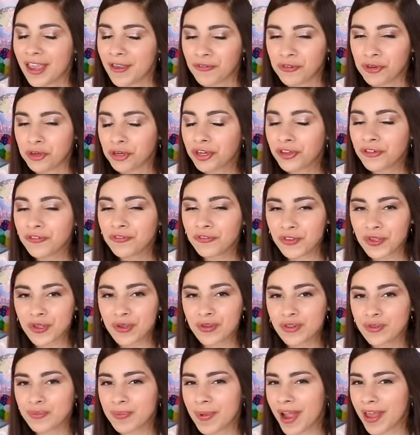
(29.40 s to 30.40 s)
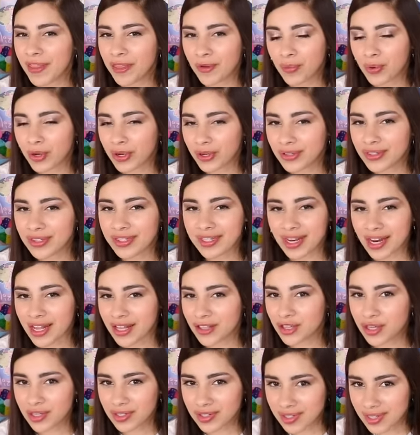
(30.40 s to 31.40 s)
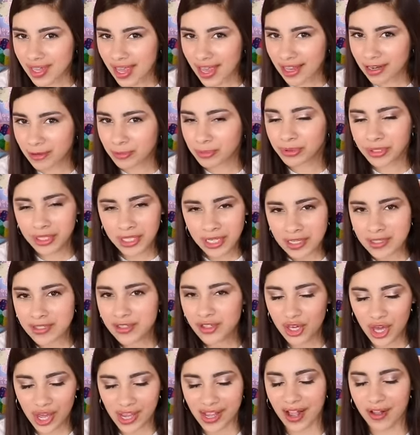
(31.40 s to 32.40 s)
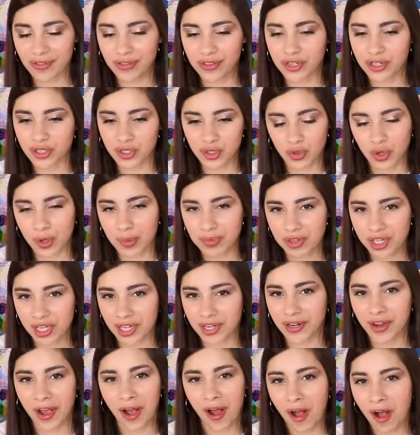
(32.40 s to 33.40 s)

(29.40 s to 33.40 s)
if you're confused by the words that I just said, please check out the description.